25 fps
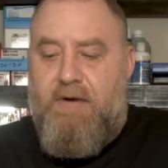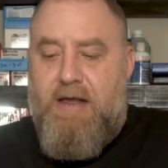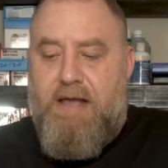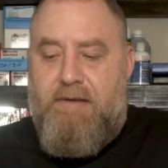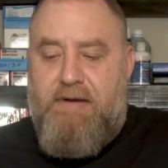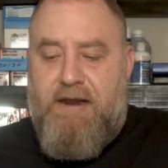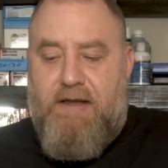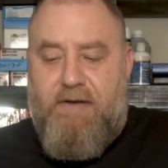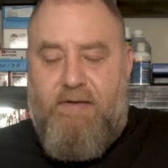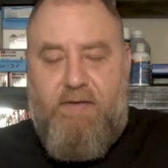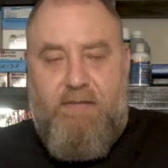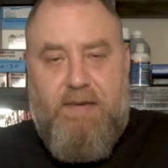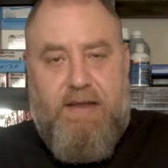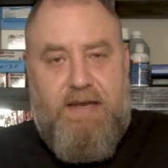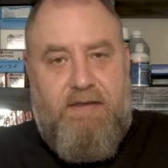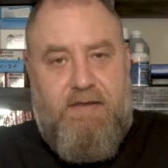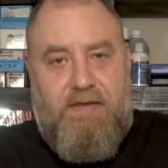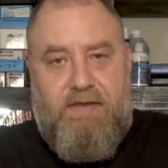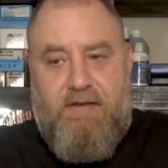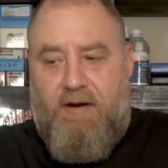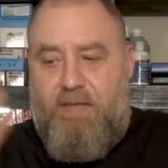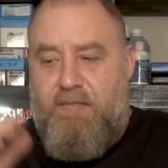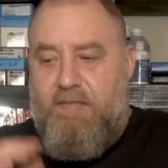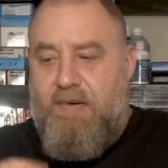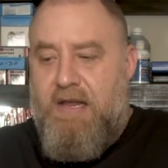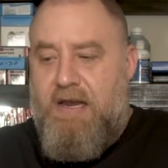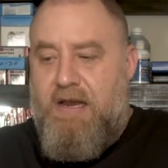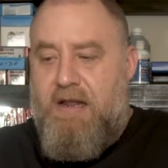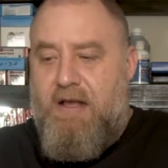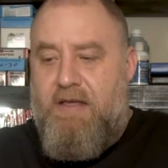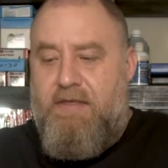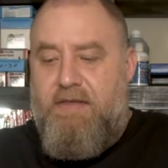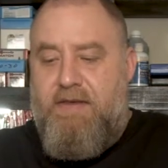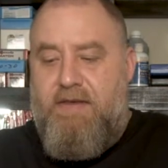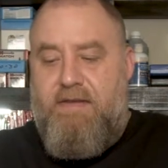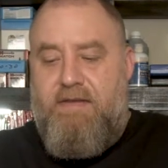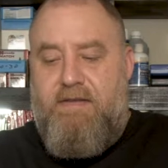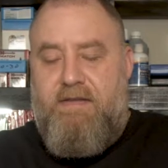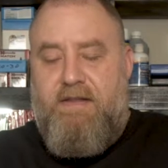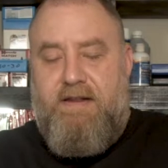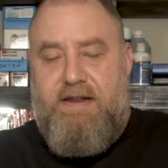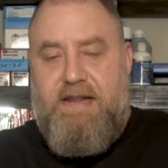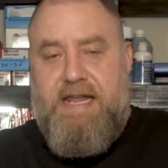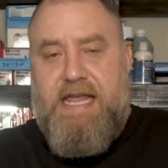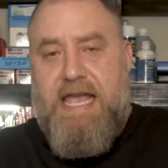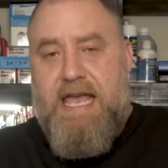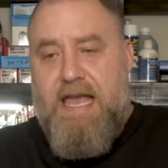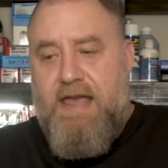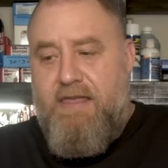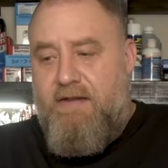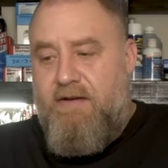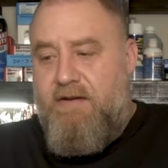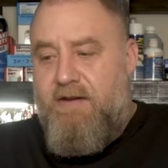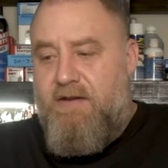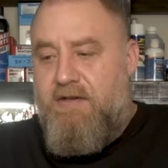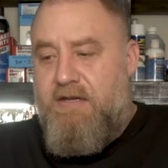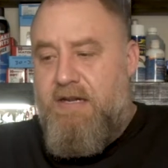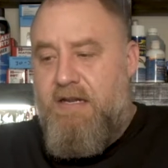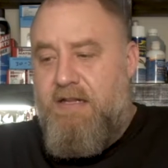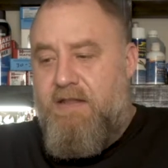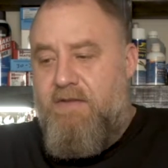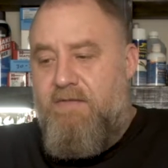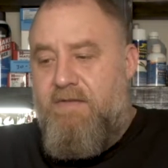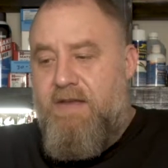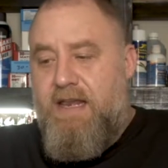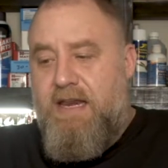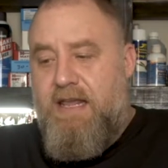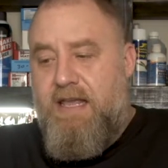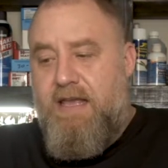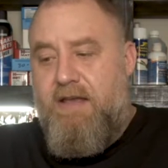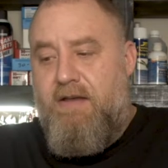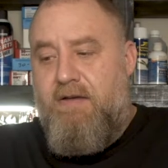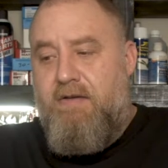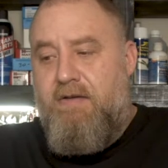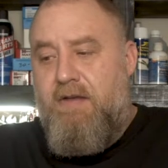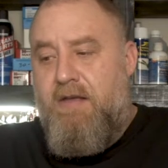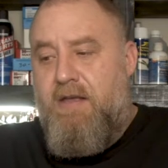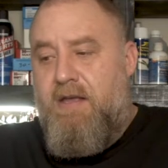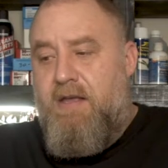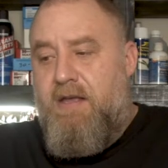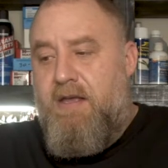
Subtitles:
when I was about to start putting all this stuff together to shoot the video,